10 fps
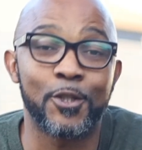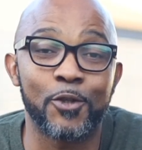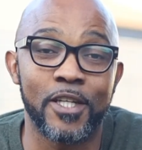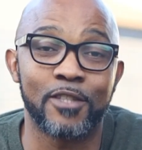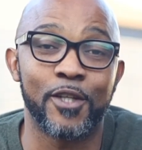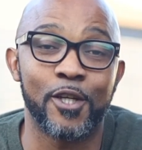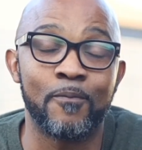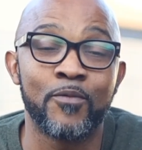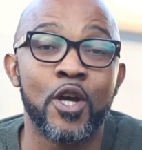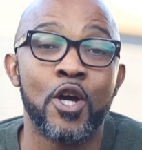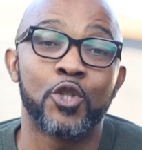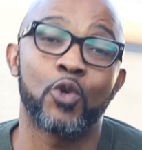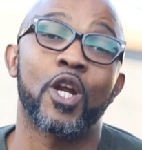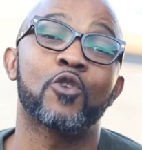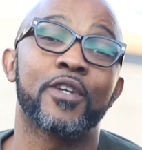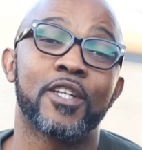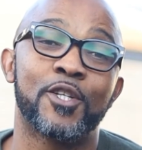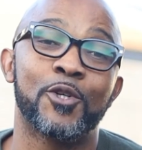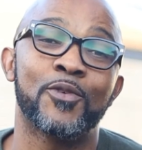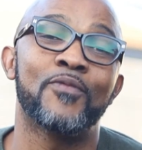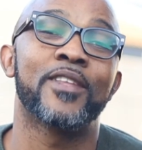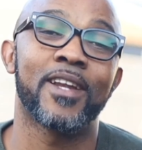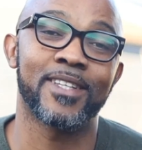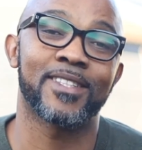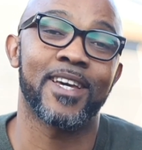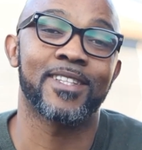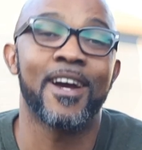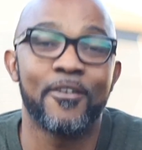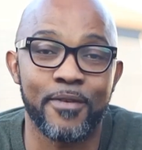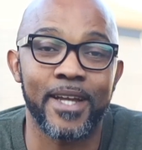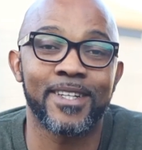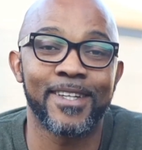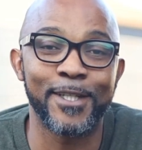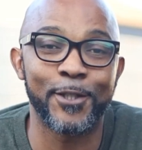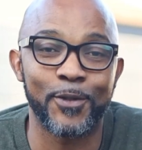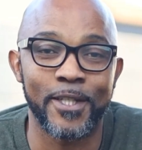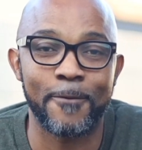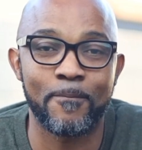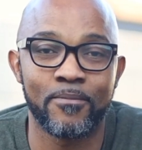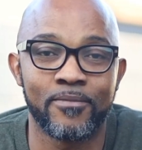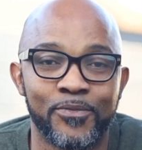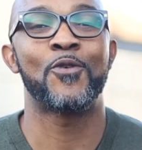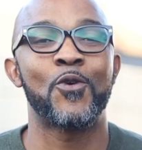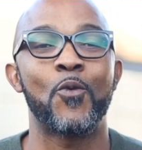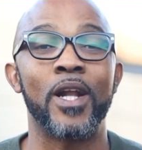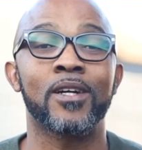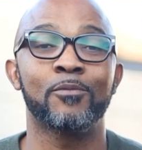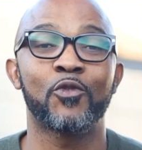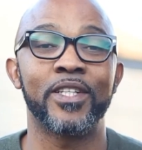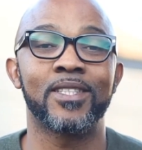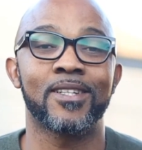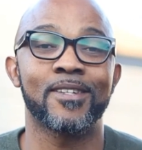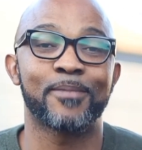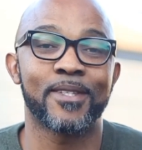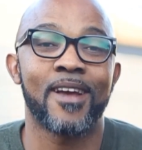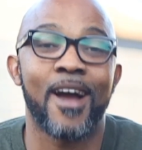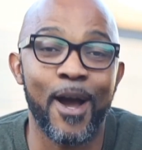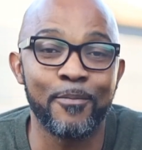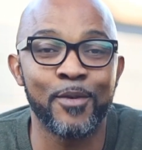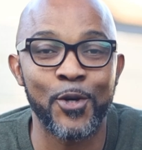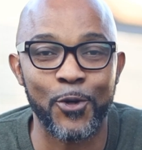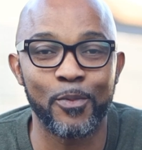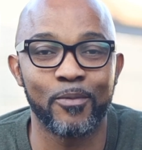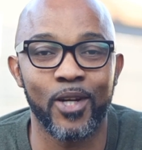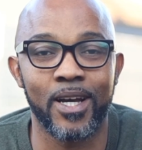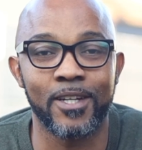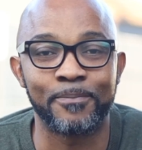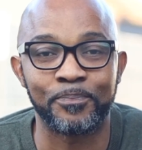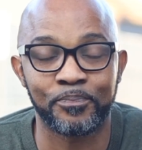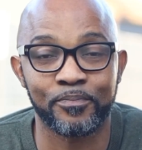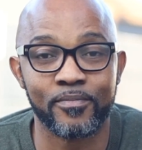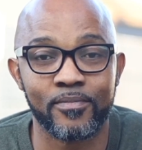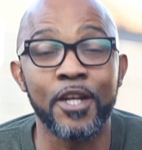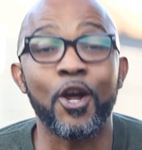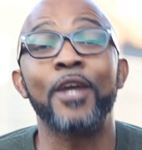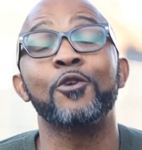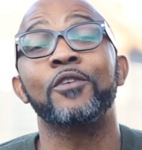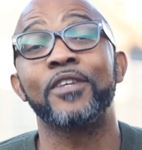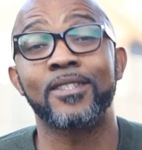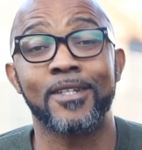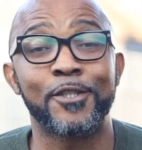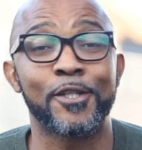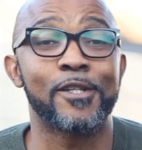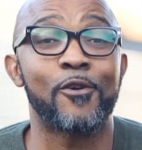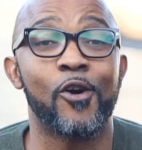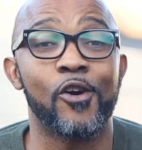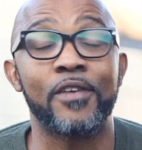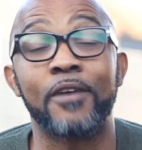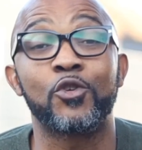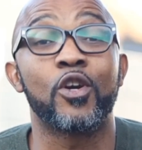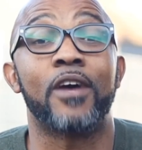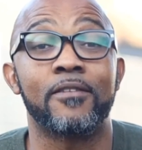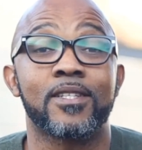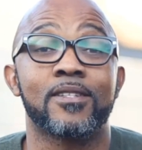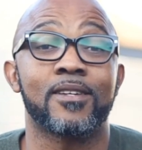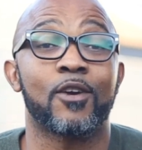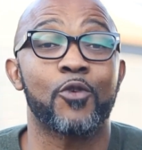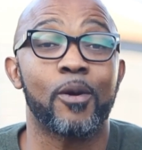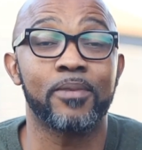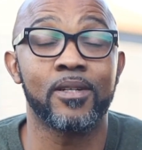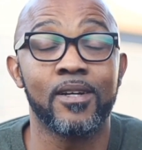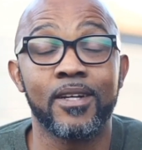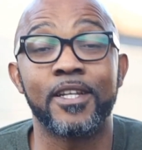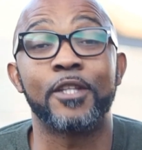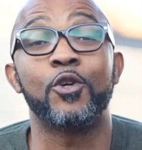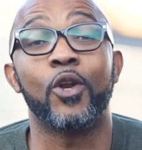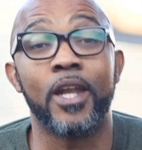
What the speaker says: in today's video. So without further ado, let's get right into it. Welcome to Veggies and Herbs. I'm Robin Molale. Now, I know the frustration of after you have harvested the crop that your